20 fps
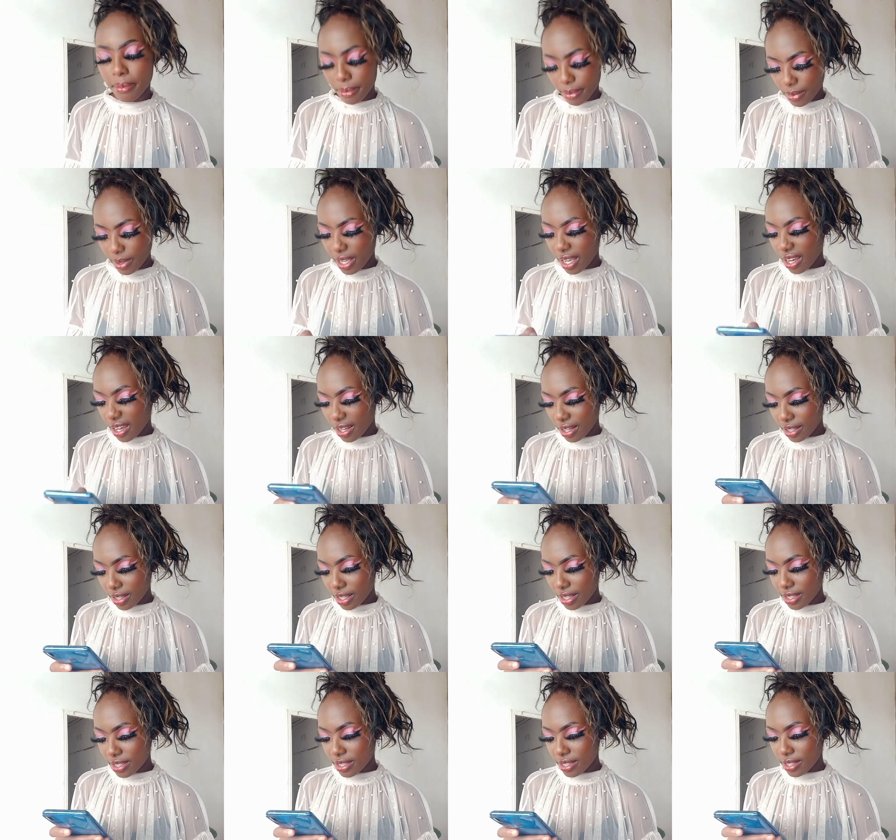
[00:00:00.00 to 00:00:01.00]
Yeah,
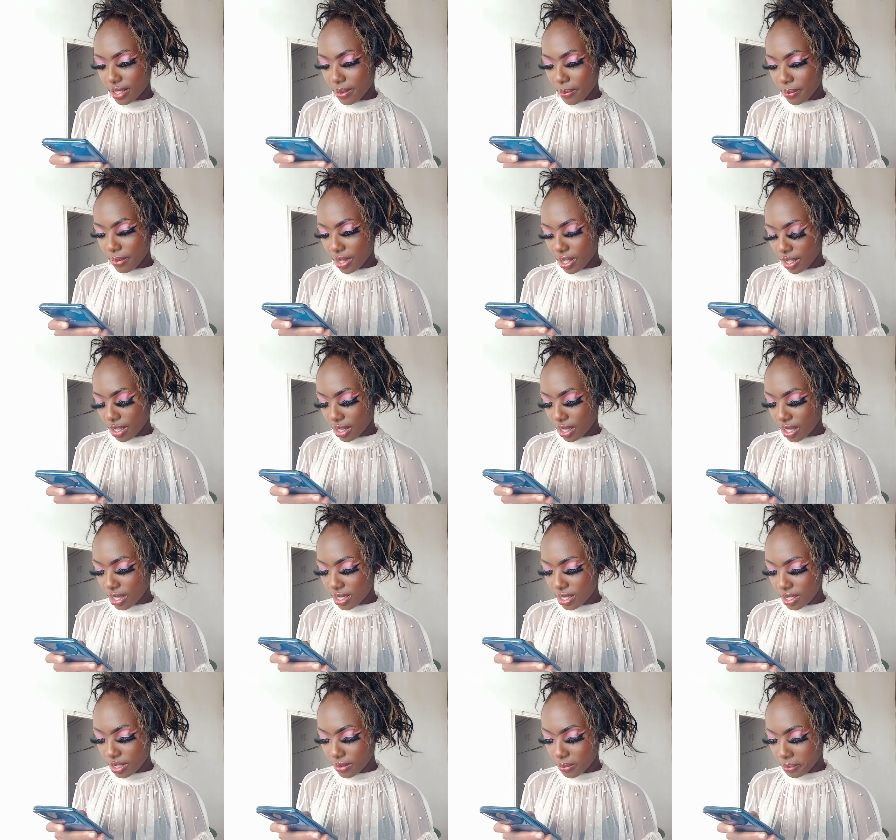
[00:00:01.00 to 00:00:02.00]
that's something
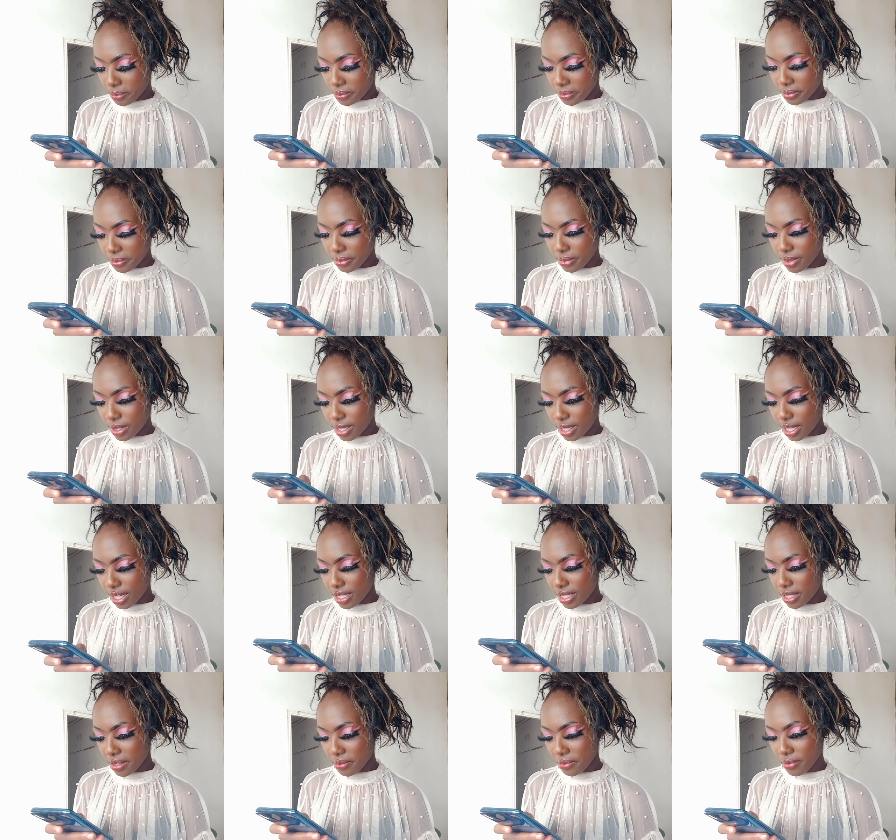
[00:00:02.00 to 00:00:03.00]
that
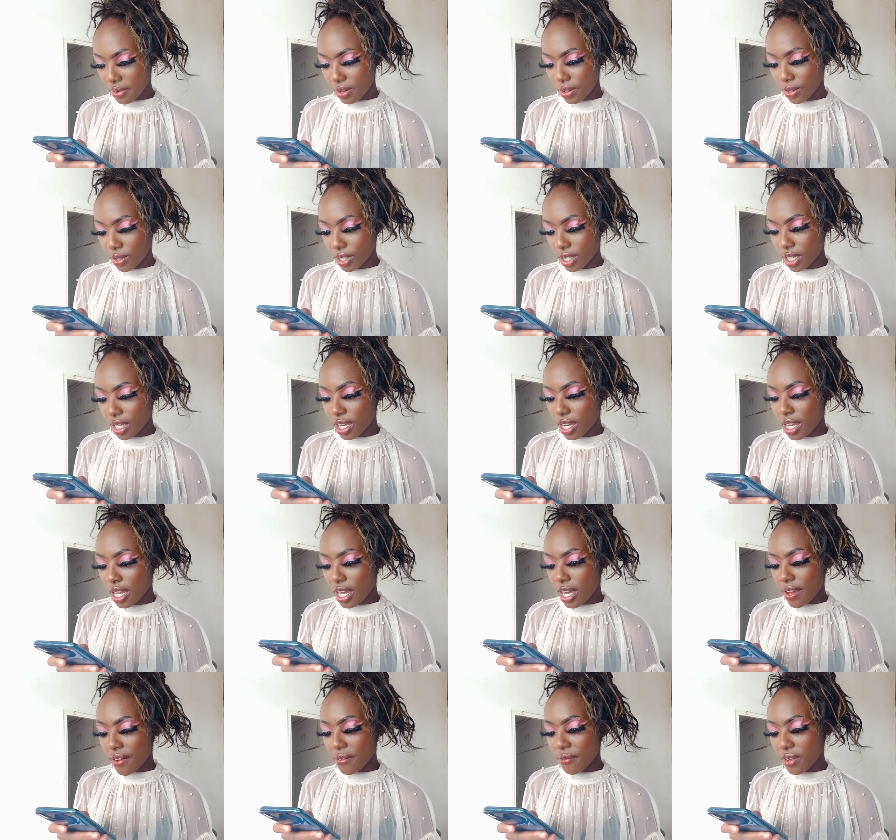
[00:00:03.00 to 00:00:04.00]
I found
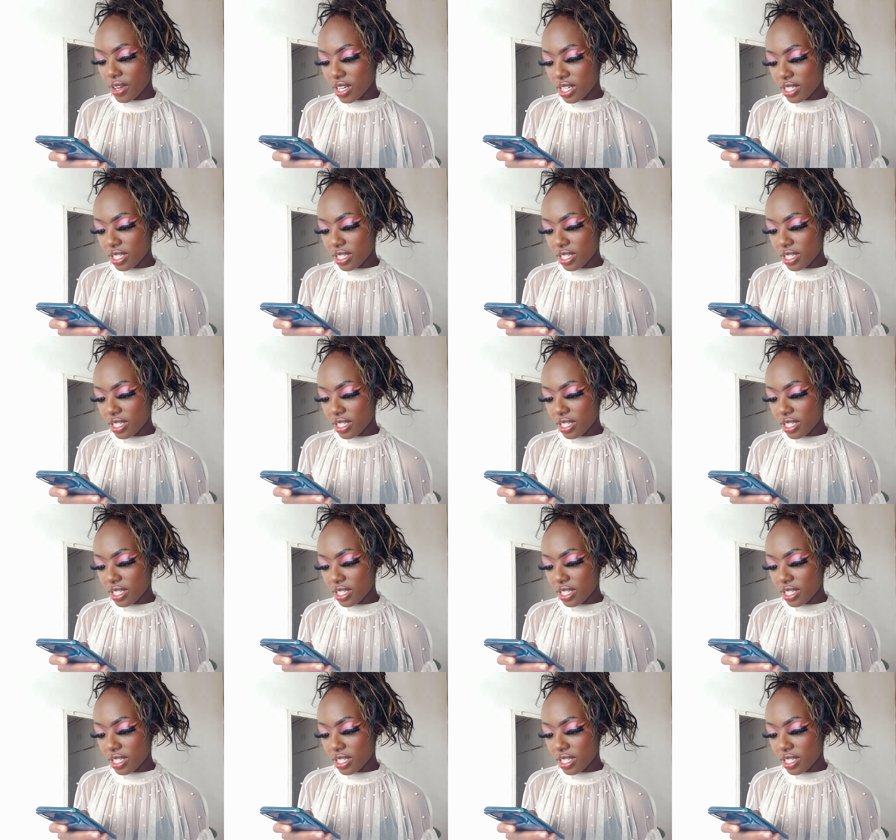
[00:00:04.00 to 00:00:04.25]
very